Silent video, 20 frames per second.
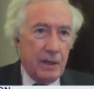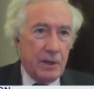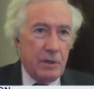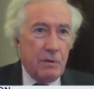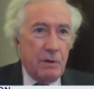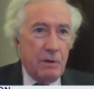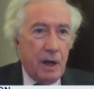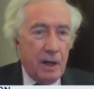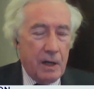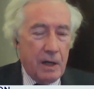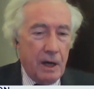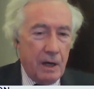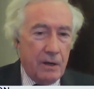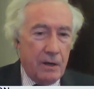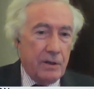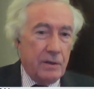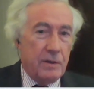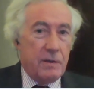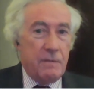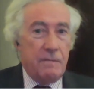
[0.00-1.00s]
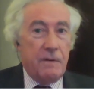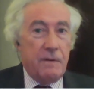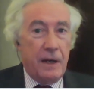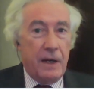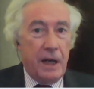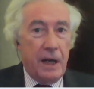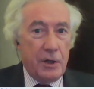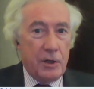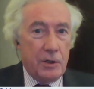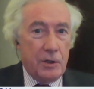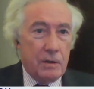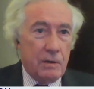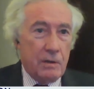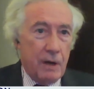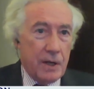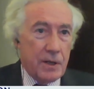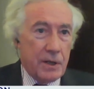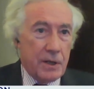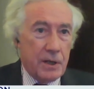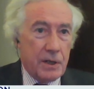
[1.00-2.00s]
to our current financial
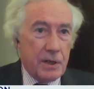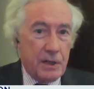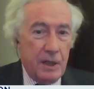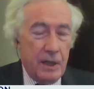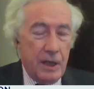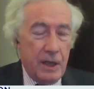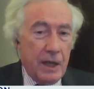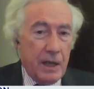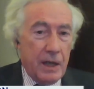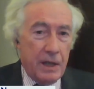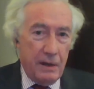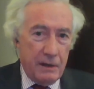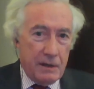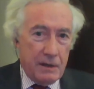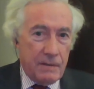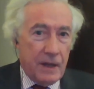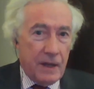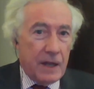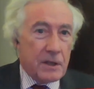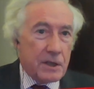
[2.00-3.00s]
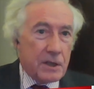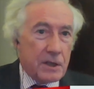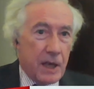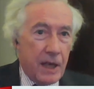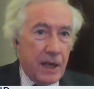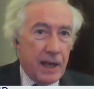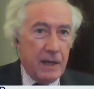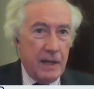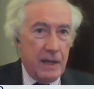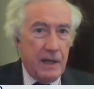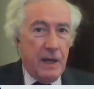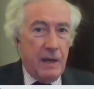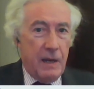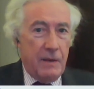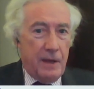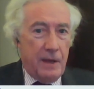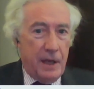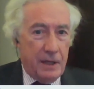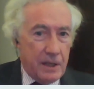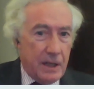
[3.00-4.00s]
crisis. Now, it's fair to say
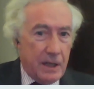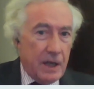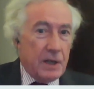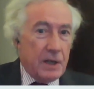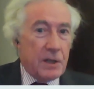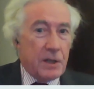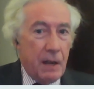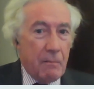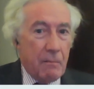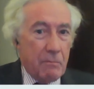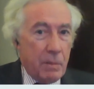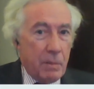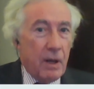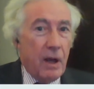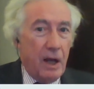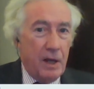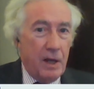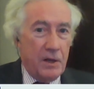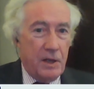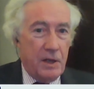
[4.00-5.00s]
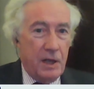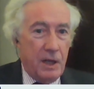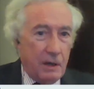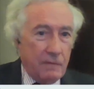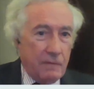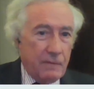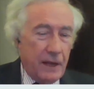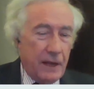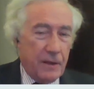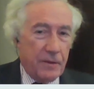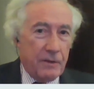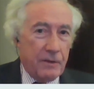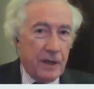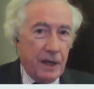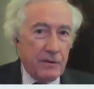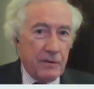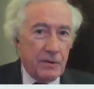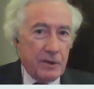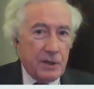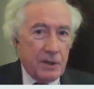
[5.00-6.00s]
that some part of that
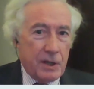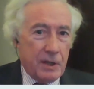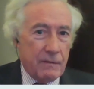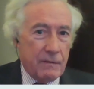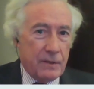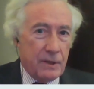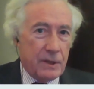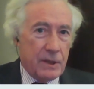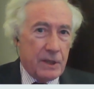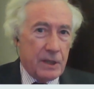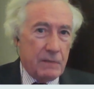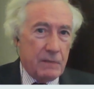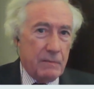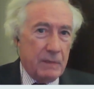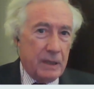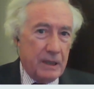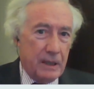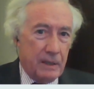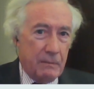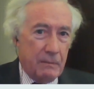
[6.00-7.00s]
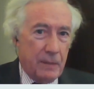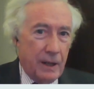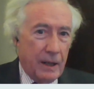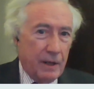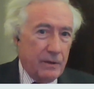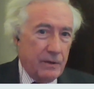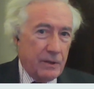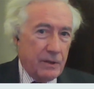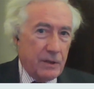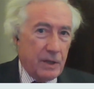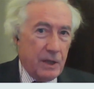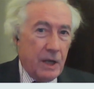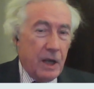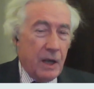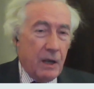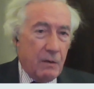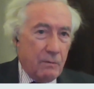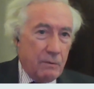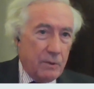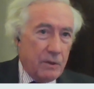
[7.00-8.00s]
£376 billion
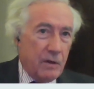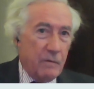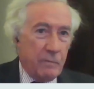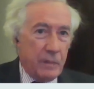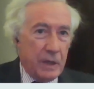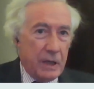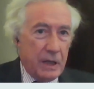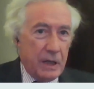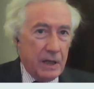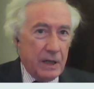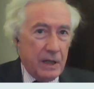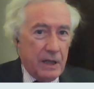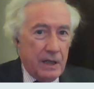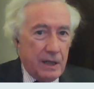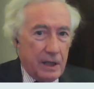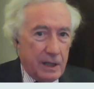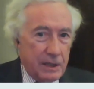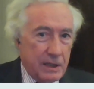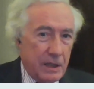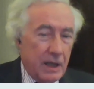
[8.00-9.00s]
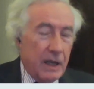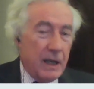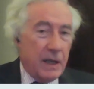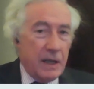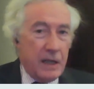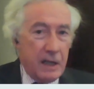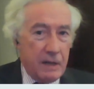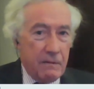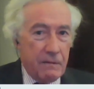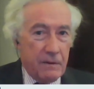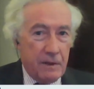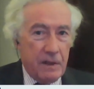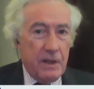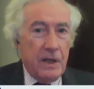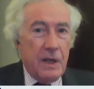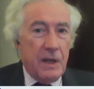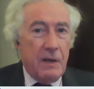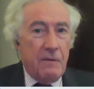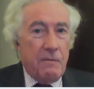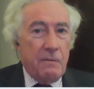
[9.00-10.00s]
would have been incurred even
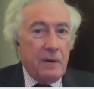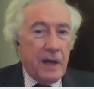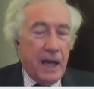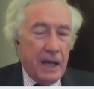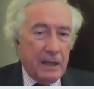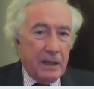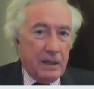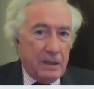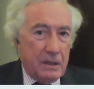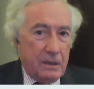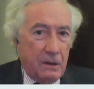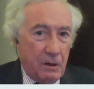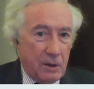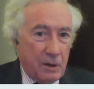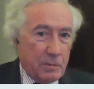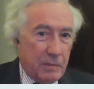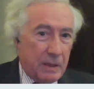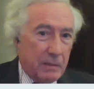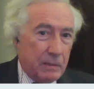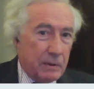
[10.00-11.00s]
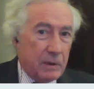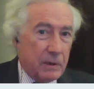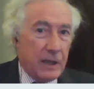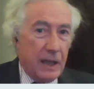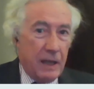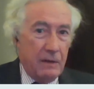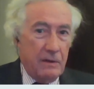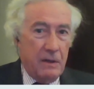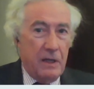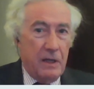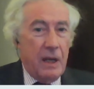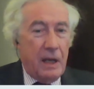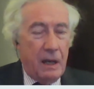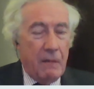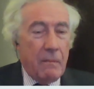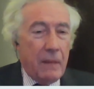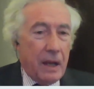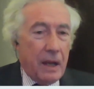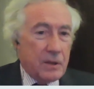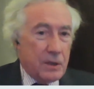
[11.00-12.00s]
if we hadn't locked people down.
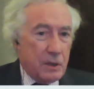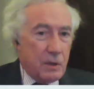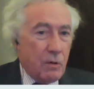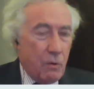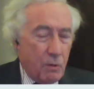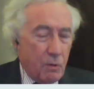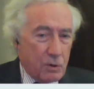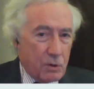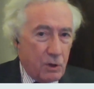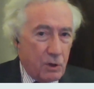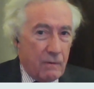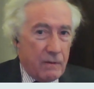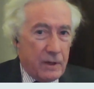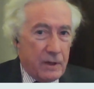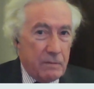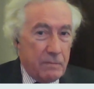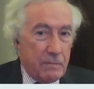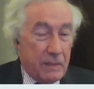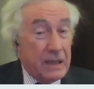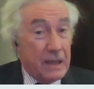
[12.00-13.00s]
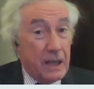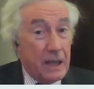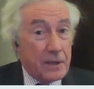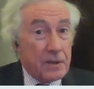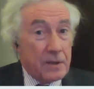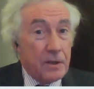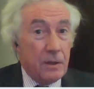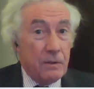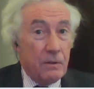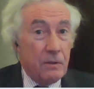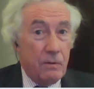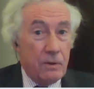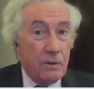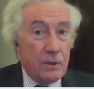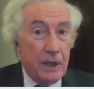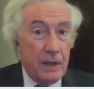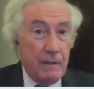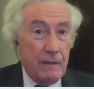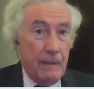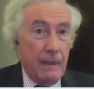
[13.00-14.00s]
About a quarter of it, a bit less than a
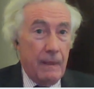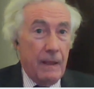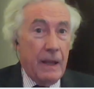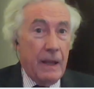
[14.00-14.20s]
quarter,